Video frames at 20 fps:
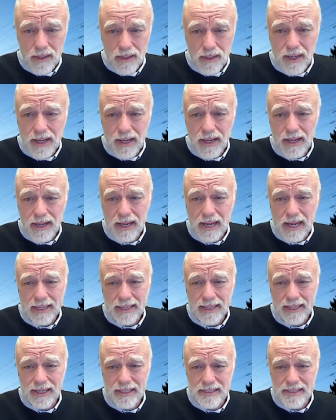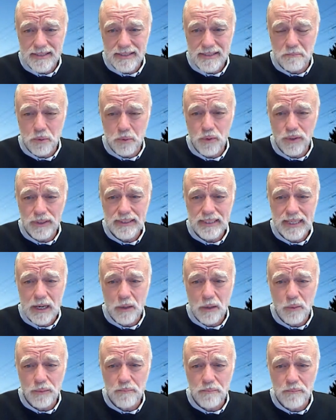uh, I guess the point that I
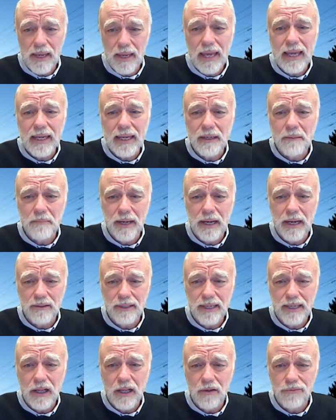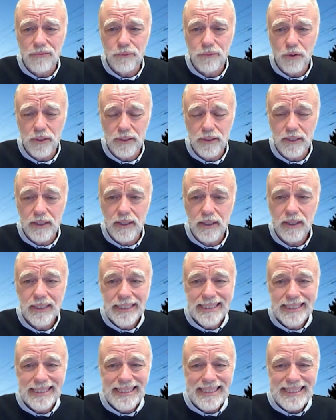would make about California
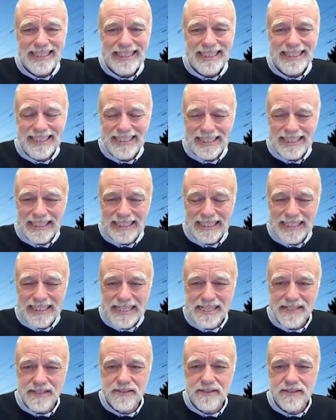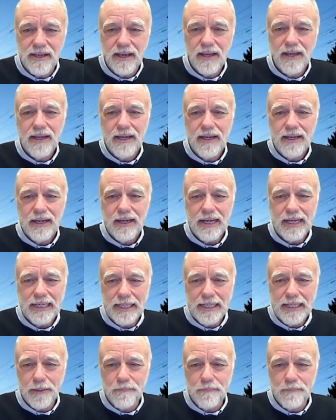is
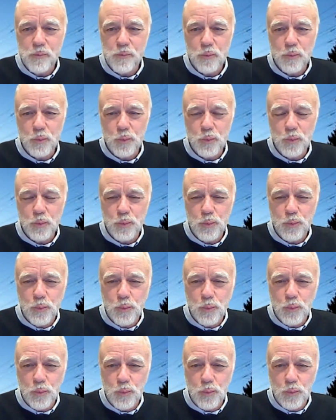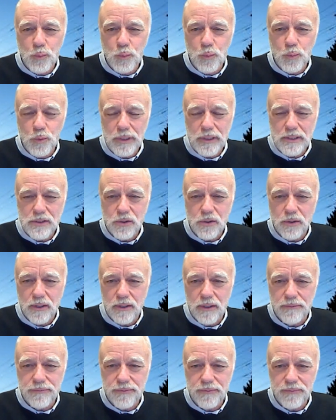um, we sort
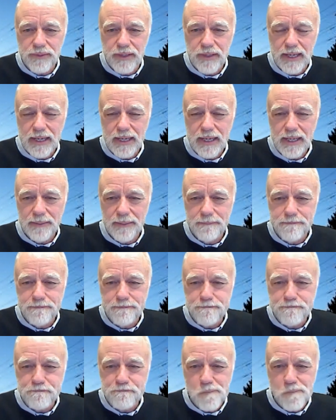of um,